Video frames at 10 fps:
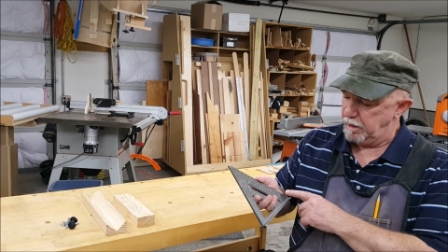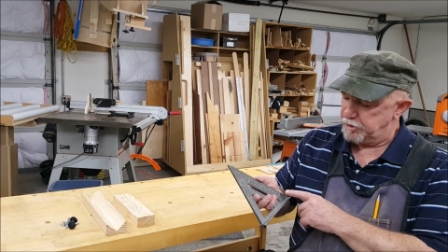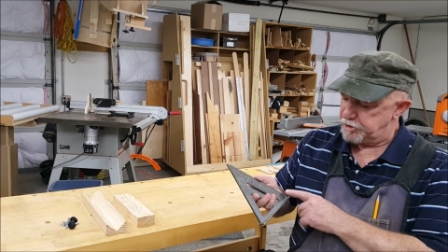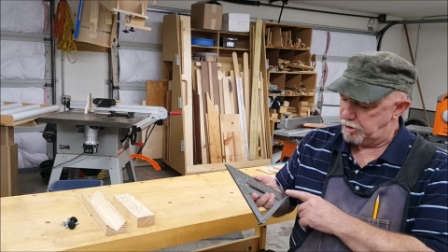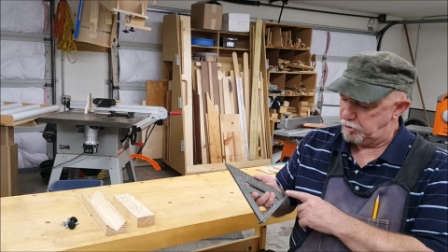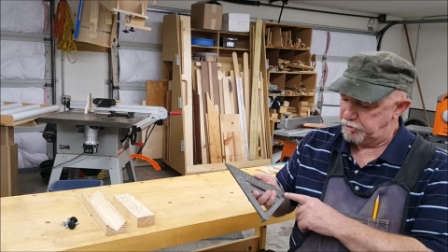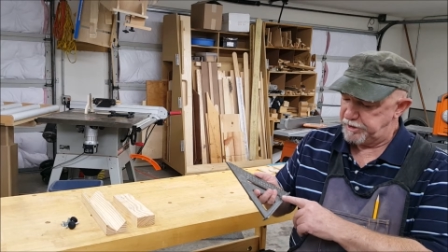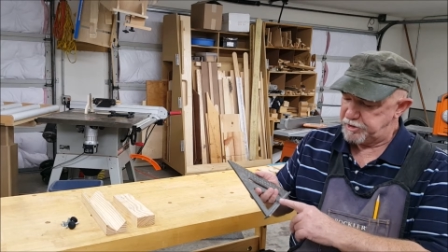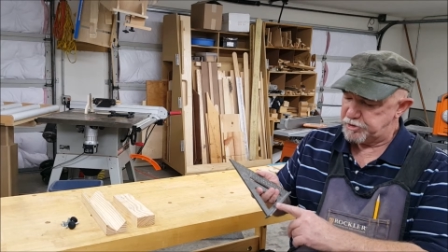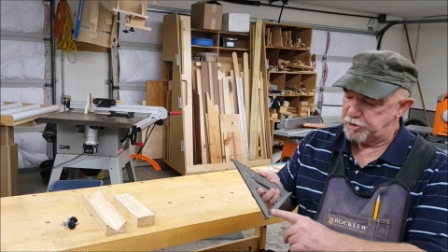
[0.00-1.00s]
So
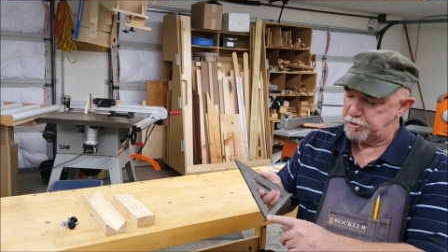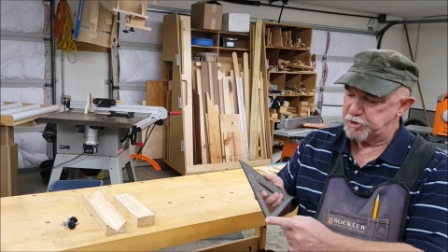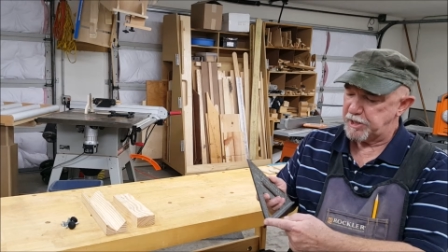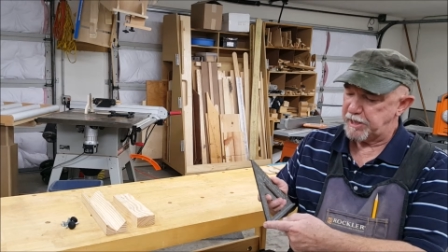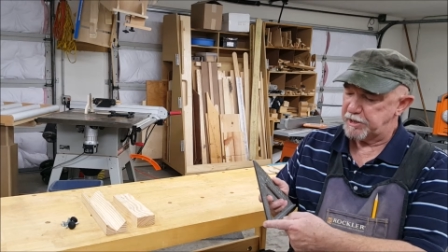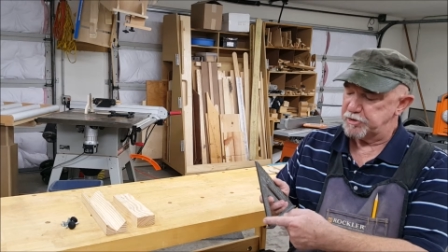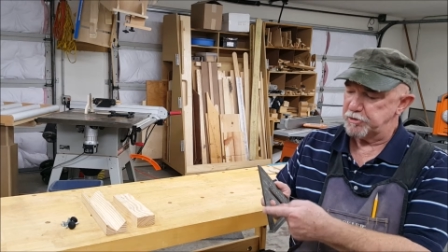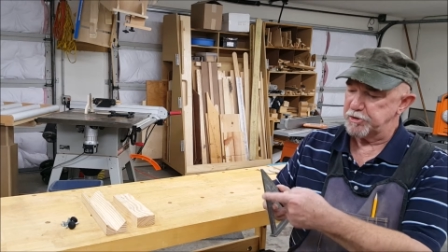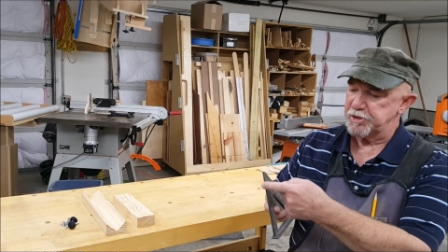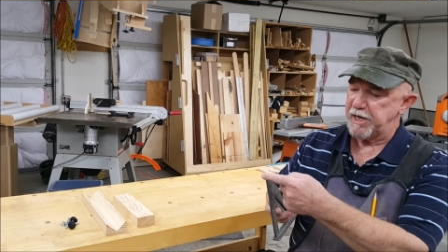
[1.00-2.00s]
these two sides are
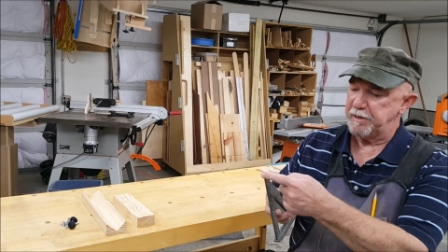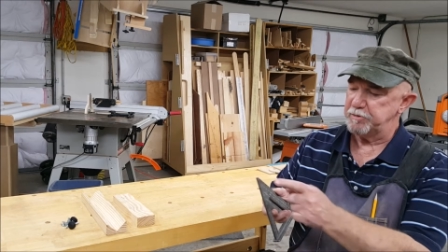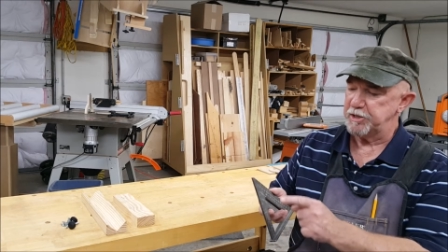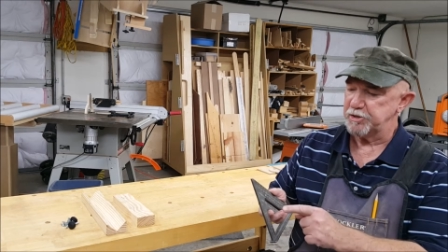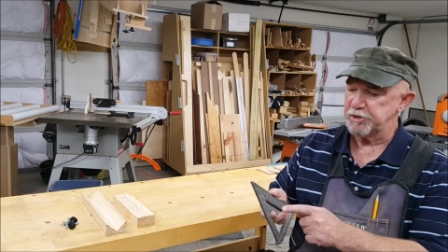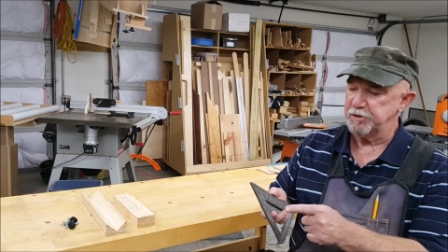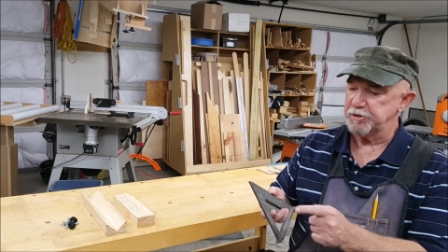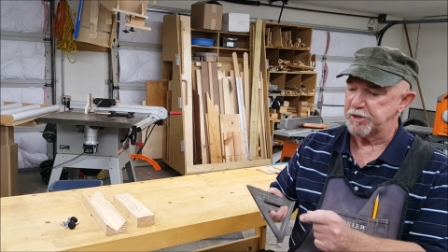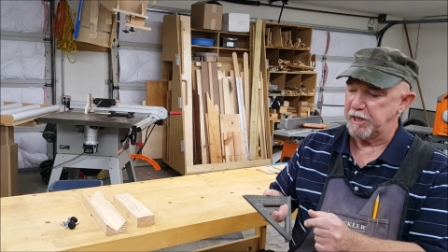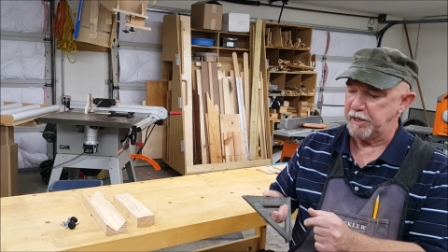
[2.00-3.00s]
the same
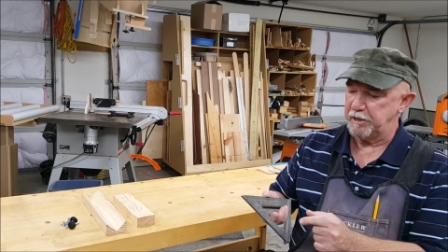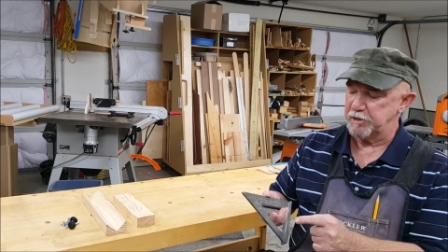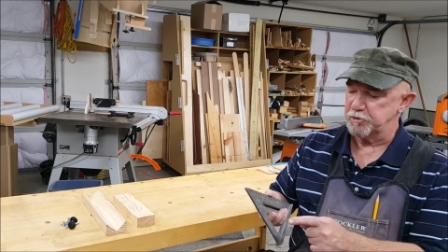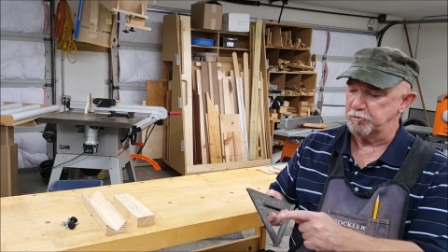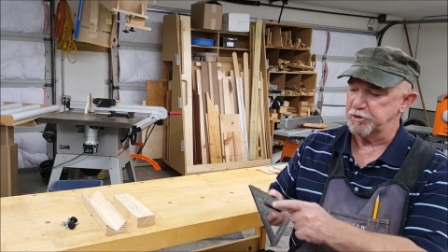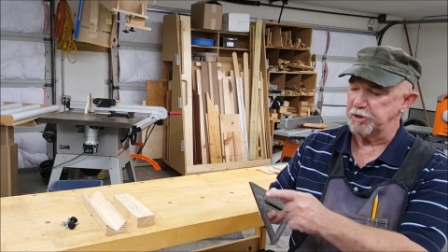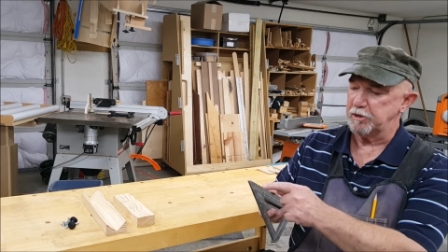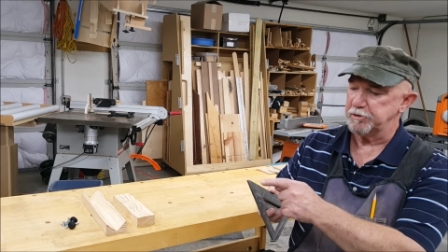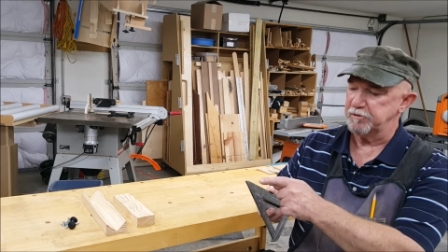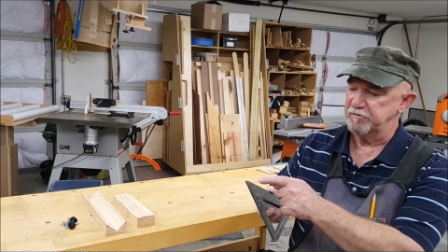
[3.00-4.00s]
distance, and as a
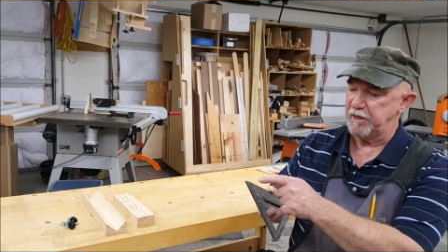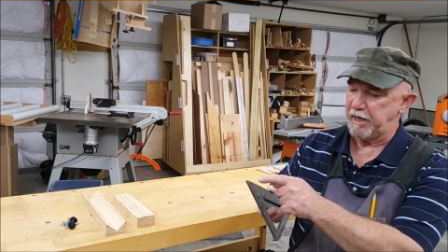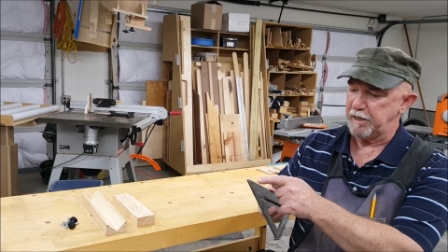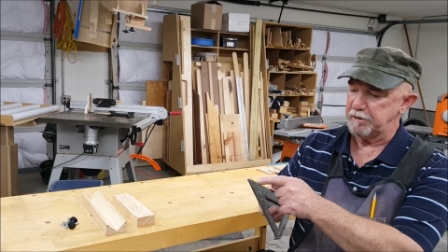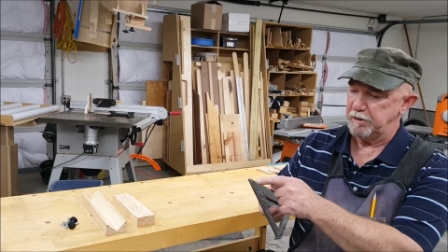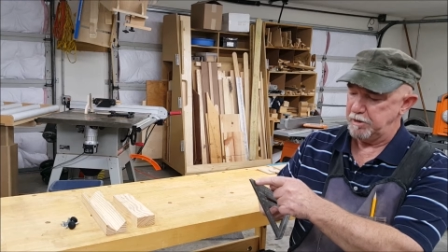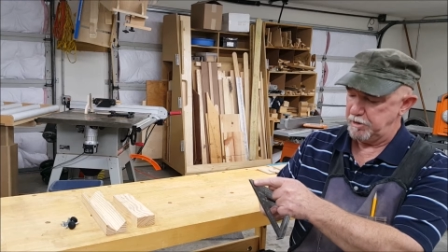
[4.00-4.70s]
result of that,